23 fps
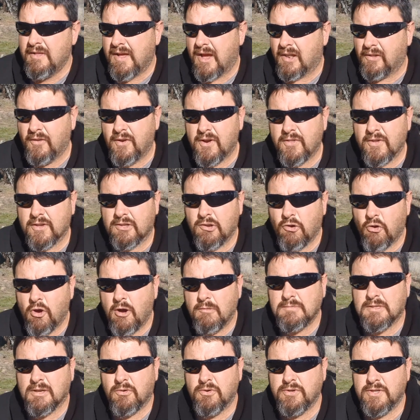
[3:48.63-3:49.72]
A lot of the
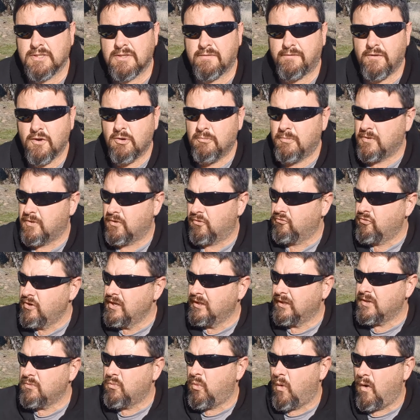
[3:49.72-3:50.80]
times I would just film with a
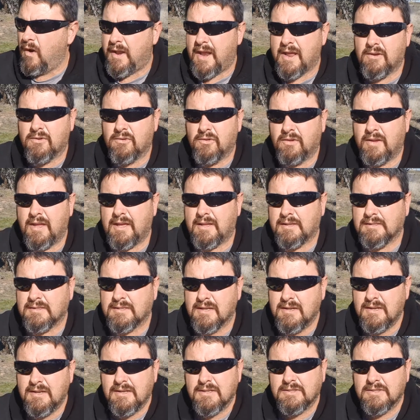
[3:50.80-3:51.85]
really wide angle lens